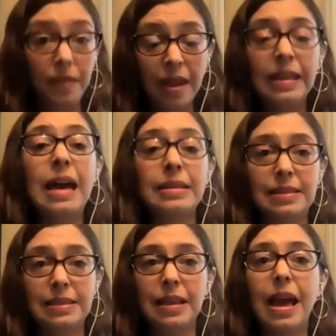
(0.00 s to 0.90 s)
Yes,
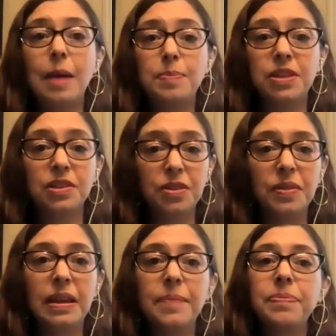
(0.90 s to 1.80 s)

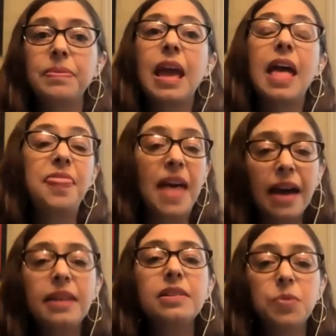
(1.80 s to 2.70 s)
absolutely. And
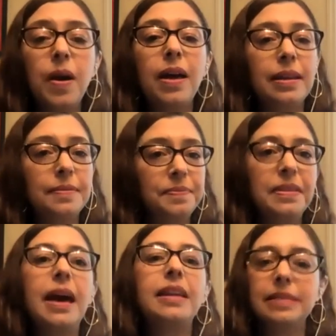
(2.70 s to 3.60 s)
that is
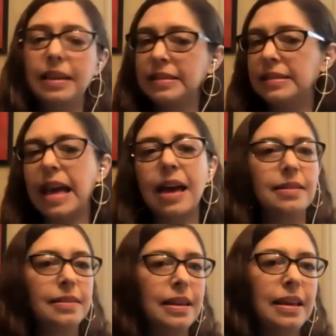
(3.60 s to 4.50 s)

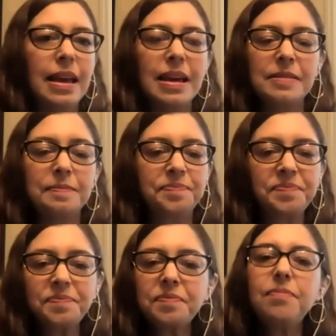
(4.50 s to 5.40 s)
exactly
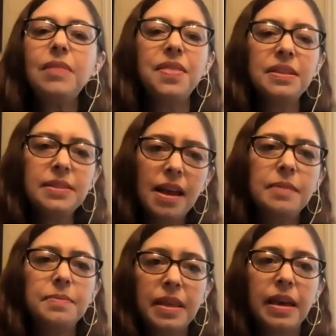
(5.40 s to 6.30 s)
the
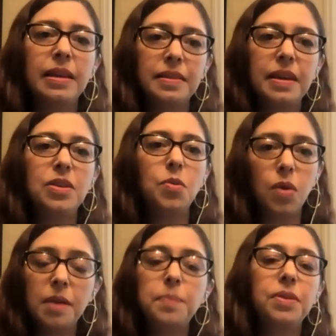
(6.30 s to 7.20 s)
time that you
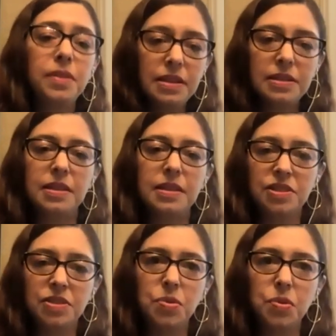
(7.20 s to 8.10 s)
want to pull into these
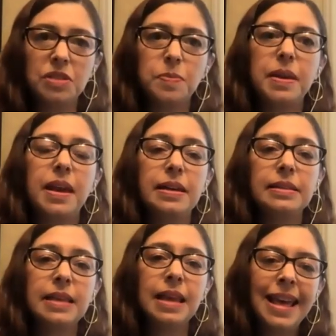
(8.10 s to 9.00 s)
tools,
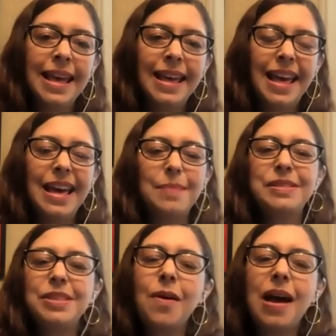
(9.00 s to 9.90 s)
because
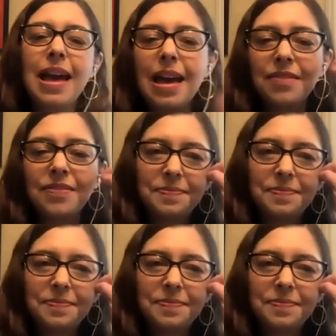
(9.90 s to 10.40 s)
so I have,